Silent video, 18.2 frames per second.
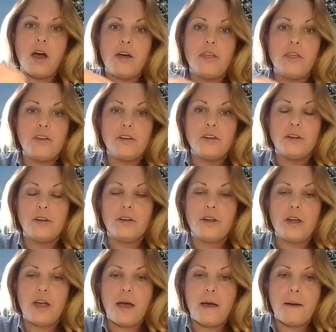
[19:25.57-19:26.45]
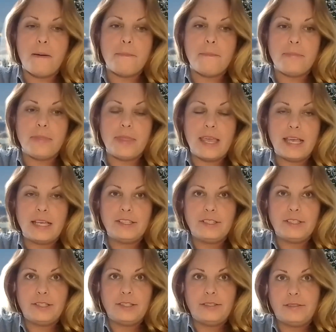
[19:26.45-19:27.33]
other
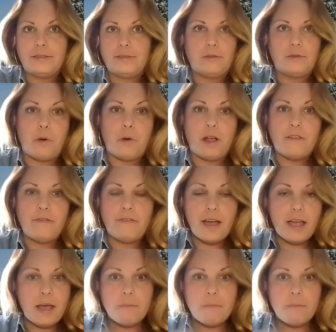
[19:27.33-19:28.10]
things qualify.